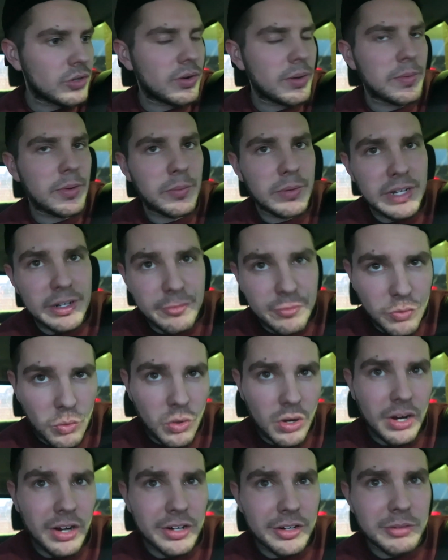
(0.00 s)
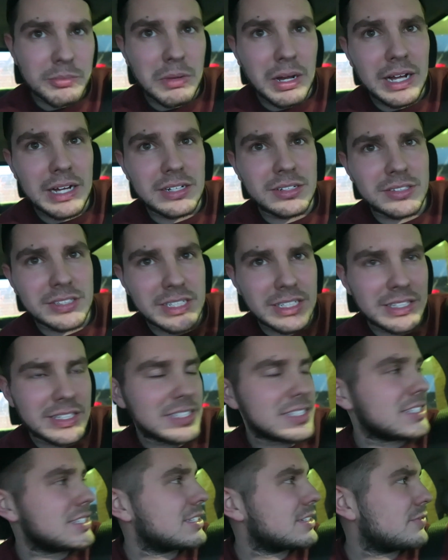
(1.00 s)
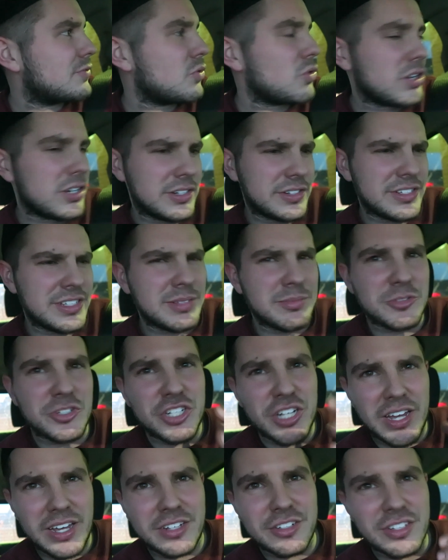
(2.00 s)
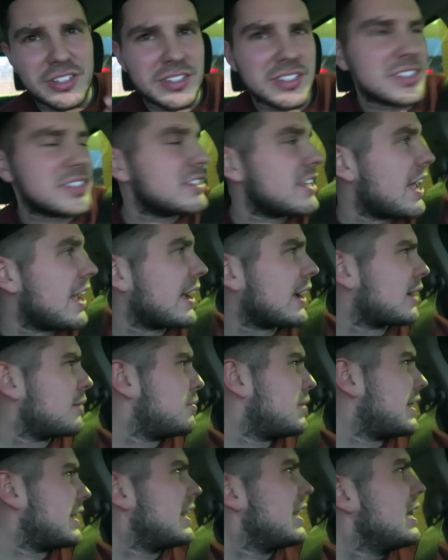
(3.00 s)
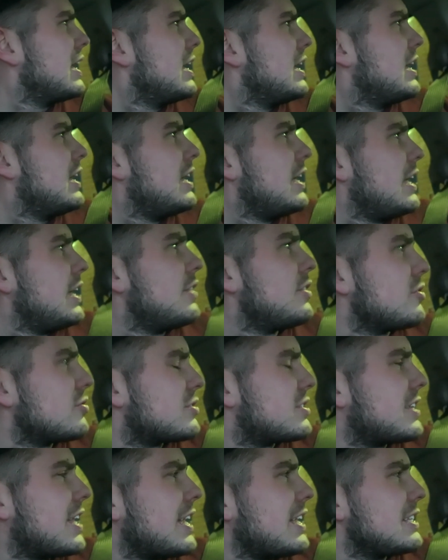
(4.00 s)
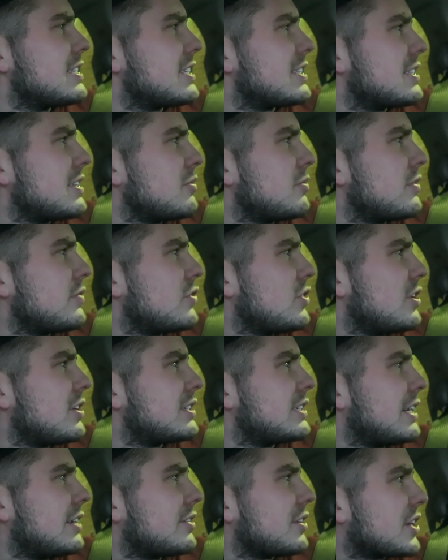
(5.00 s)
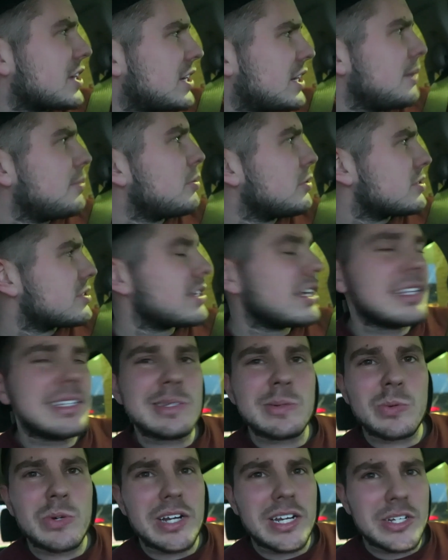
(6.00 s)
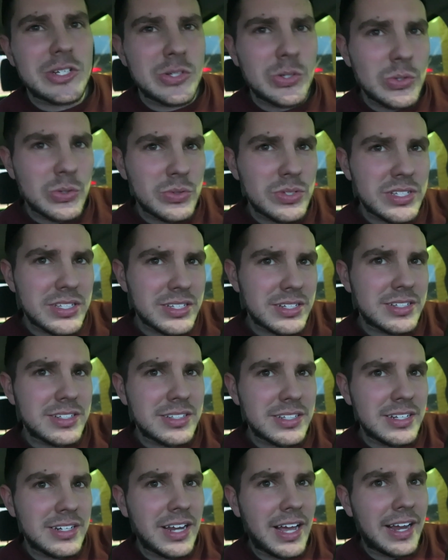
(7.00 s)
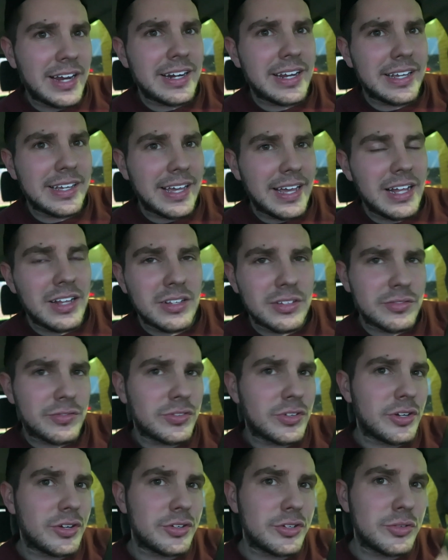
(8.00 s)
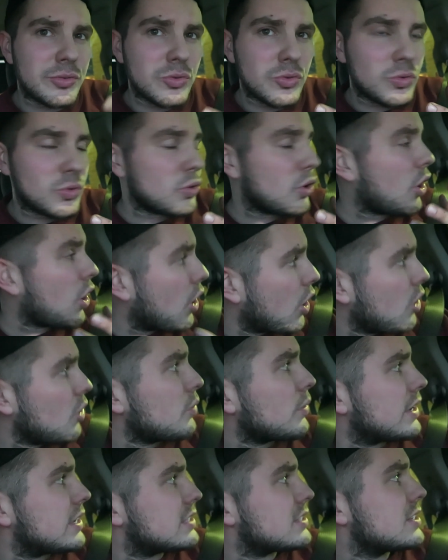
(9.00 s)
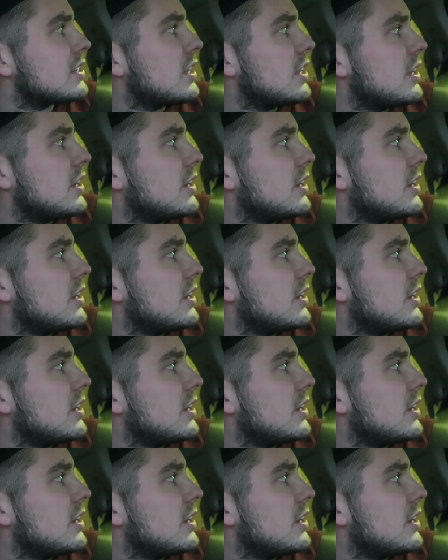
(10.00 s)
So, I mean, we did 400 miles on this, 400 some change on this tank, but in those days, I think we've gone down a couple cents. We're at 269 a gallon for all you who always